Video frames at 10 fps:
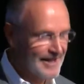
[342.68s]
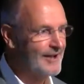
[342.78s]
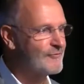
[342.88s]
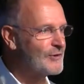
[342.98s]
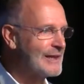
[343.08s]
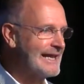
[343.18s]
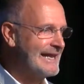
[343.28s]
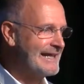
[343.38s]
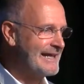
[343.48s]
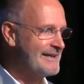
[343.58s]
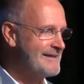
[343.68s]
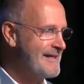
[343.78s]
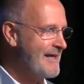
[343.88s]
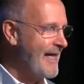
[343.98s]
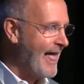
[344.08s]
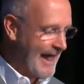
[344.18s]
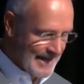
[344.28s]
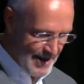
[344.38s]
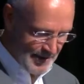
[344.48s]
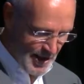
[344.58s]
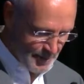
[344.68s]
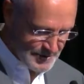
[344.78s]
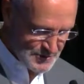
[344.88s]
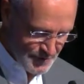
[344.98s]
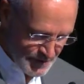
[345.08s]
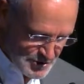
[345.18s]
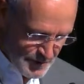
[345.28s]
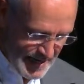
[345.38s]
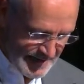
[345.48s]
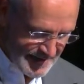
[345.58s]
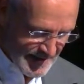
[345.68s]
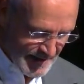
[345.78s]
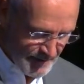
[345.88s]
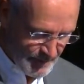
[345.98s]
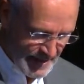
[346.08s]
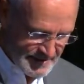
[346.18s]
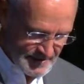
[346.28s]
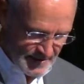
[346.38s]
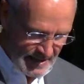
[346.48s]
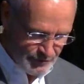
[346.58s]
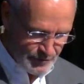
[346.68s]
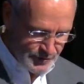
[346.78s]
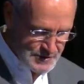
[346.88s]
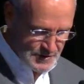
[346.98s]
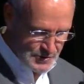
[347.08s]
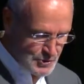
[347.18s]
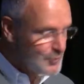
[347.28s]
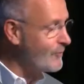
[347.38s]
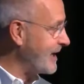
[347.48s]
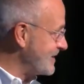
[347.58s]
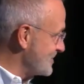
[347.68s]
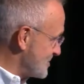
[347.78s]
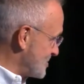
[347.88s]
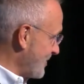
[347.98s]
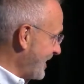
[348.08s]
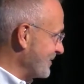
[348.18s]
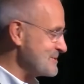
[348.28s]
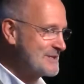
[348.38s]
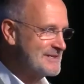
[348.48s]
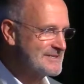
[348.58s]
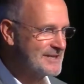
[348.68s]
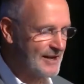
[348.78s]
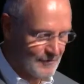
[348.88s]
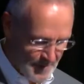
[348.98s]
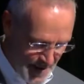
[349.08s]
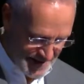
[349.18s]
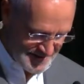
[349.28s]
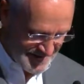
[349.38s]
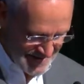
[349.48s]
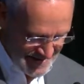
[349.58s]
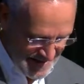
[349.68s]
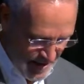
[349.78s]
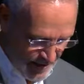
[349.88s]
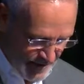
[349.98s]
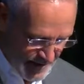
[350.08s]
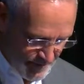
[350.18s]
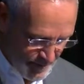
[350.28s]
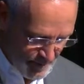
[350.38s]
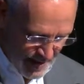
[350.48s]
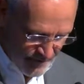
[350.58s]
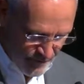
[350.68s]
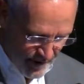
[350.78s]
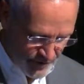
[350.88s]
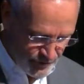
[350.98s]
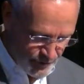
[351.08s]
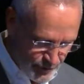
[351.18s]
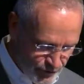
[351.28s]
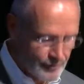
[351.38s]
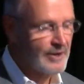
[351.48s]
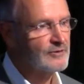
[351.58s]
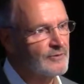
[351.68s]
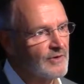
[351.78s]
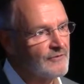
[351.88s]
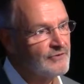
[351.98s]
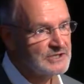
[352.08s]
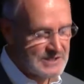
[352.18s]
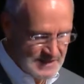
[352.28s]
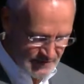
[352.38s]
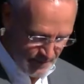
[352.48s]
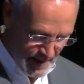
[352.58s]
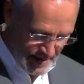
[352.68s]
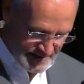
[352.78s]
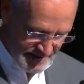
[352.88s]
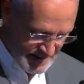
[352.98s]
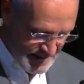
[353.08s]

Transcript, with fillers: uh, for leaning in. And now to help us with a training, I would like to introduce two great trainers in the state of Vermont. Uh, they are Rebecca Foster, who's Director of Efficiency Vermont,